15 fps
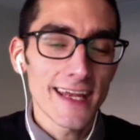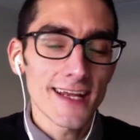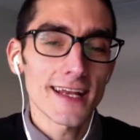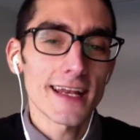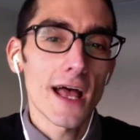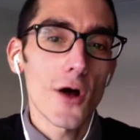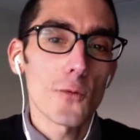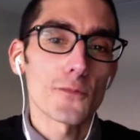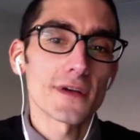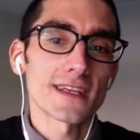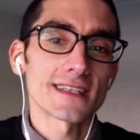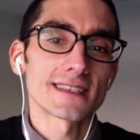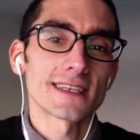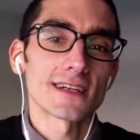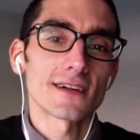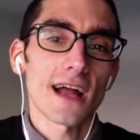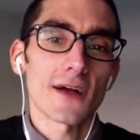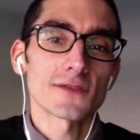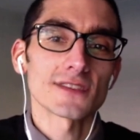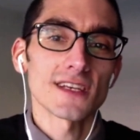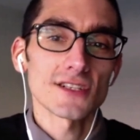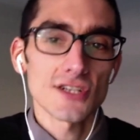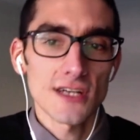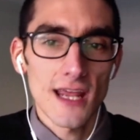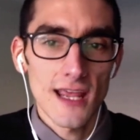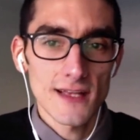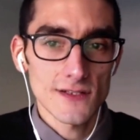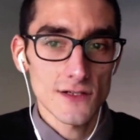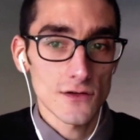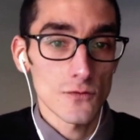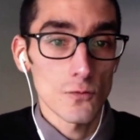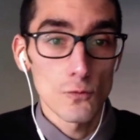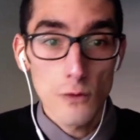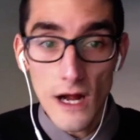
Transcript: I cannot help but consider how such an answer,